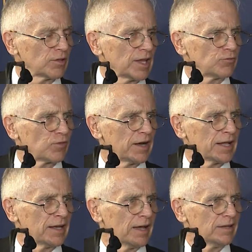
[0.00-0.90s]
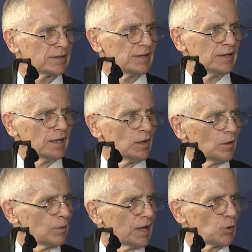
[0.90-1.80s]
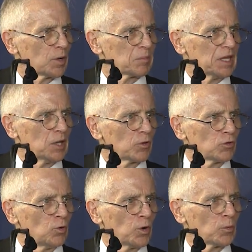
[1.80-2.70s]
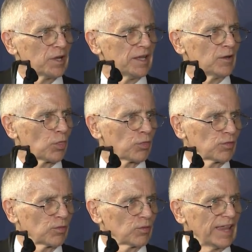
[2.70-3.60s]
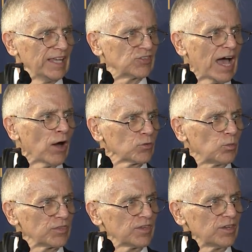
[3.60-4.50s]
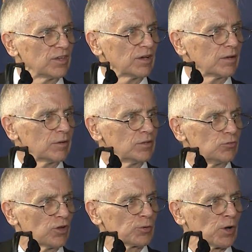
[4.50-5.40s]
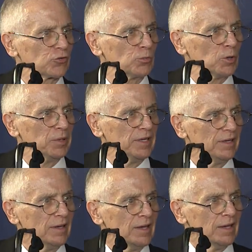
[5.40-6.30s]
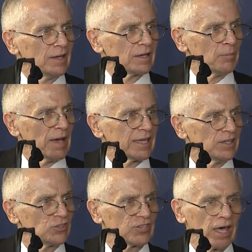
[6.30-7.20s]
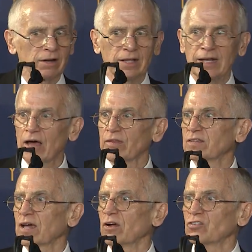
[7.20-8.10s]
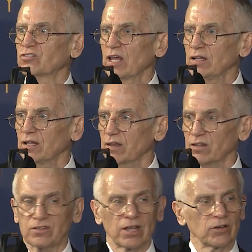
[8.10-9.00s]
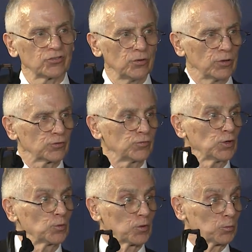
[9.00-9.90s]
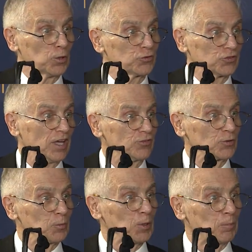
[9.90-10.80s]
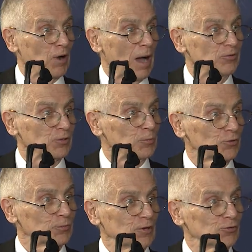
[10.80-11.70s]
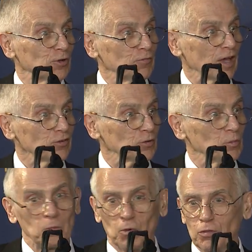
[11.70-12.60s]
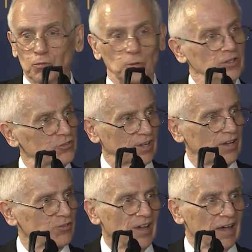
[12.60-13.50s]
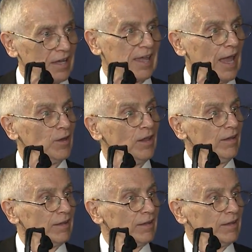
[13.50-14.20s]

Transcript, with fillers: late Friday night. We have a quick meeting with Lorne where he lays out what the dress rehearsal will be. Come back in Saturday. Now the entire set, the entire studio is filled with real sets and real props and real special effects, and we run through each sketch again